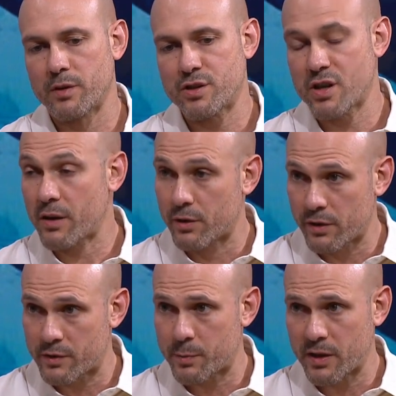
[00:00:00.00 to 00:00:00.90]
but
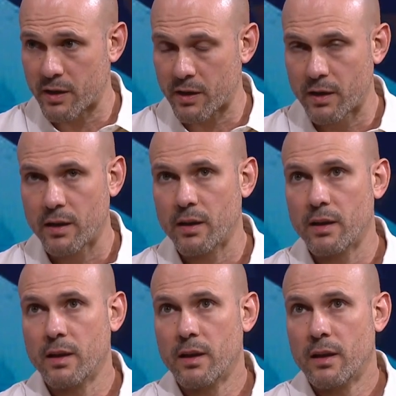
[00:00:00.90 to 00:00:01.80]
generally speaking,
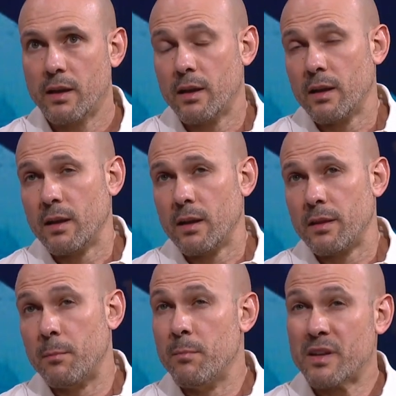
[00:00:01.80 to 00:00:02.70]

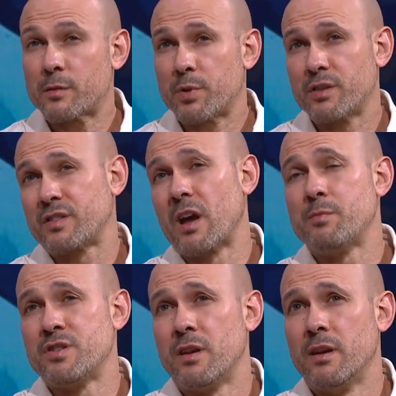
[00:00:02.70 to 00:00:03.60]
the
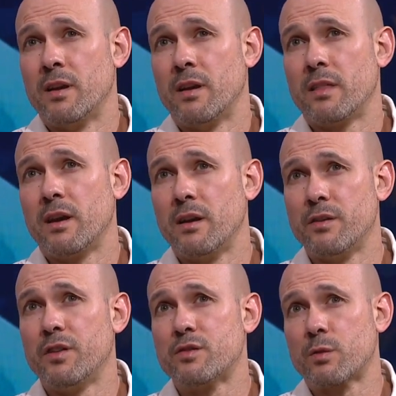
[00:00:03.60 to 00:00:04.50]
misperception that
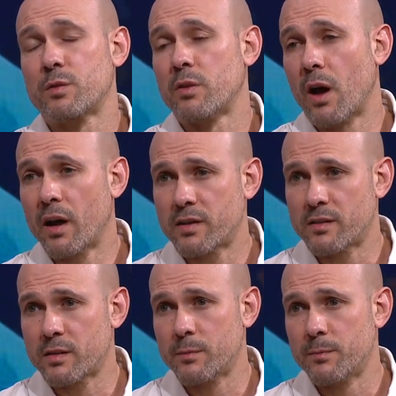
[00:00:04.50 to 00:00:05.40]
individuals with
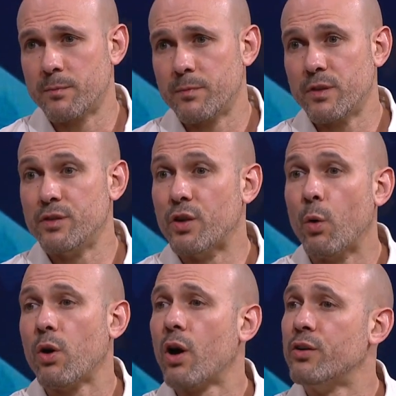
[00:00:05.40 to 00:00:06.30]
autism
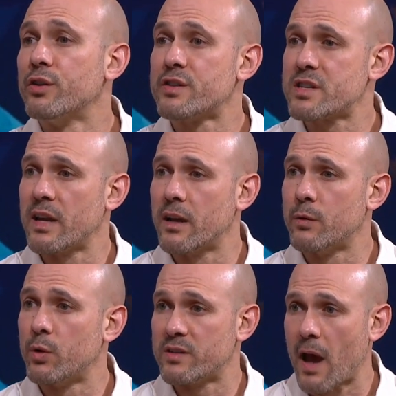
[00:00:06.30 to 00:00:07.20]
don't
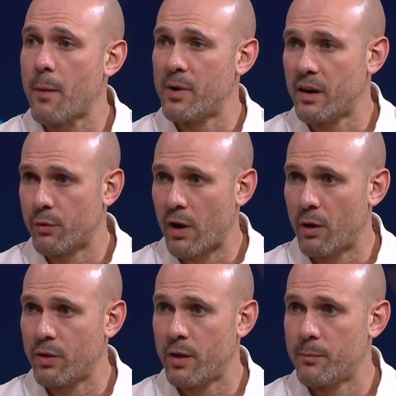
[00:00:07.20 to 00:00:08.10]
understand what's happening
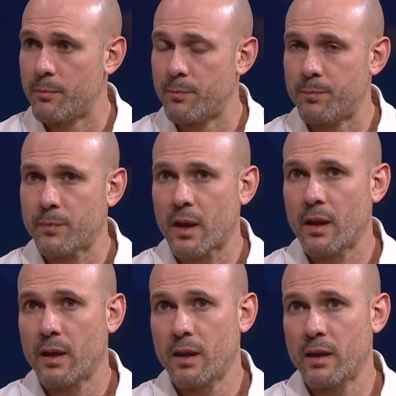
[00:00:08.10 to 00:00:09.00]
around them
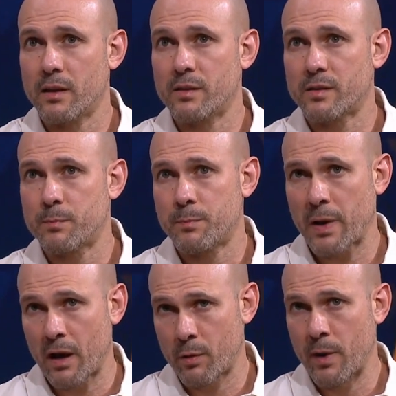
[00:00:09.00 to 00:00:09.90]
is
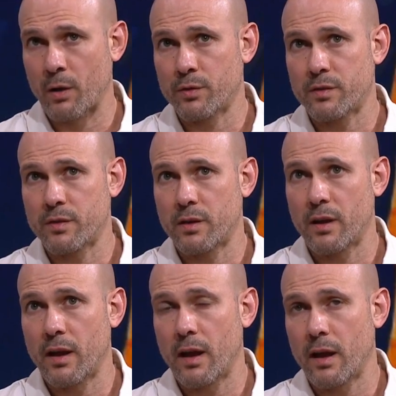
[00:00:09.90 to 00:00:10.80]
paramount.
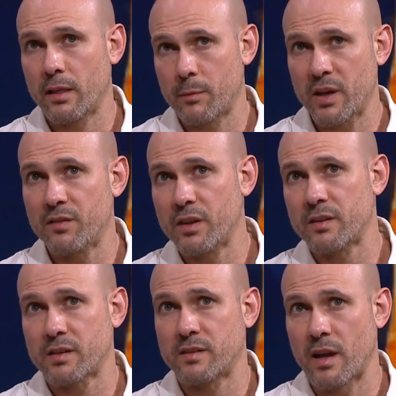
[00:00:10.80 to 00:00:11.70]
Let me give you
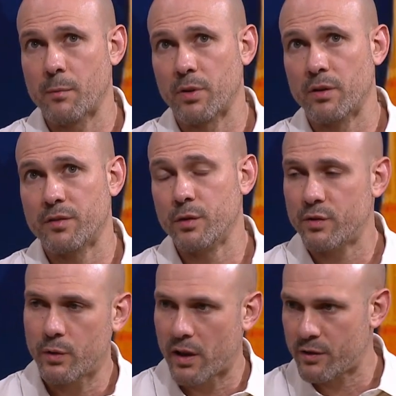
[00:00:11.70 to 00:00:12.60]
this example. If you
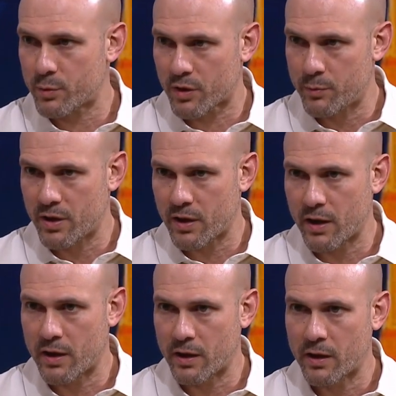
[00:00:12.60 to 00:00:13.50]
two ladies were
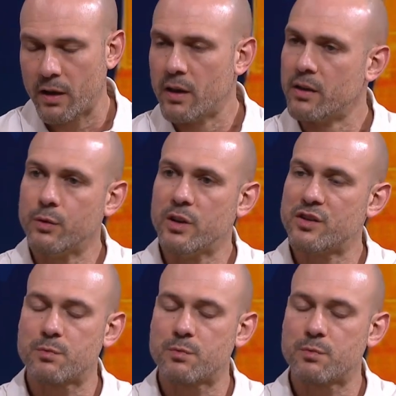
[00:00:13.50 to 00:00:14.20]
communicating, you each